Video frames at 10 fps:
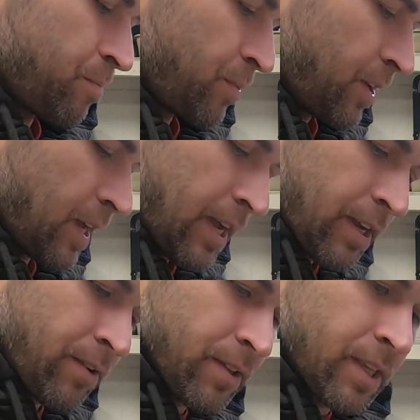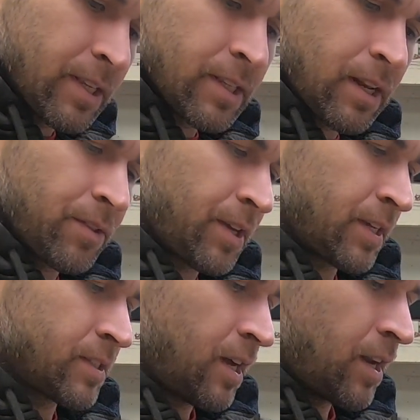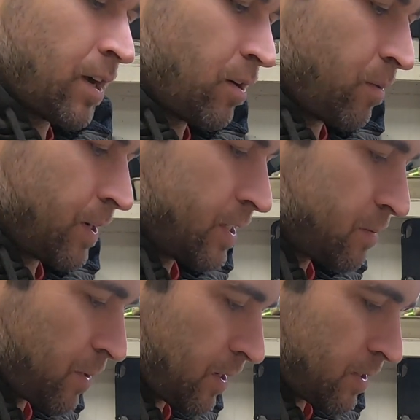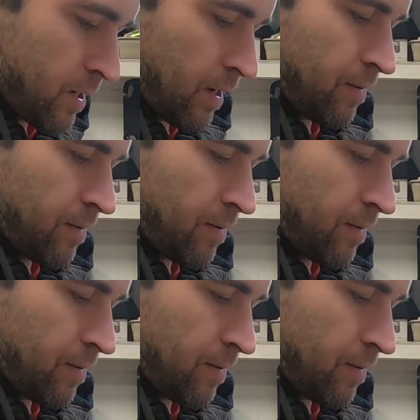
pretty accurate, these little things. Not always, but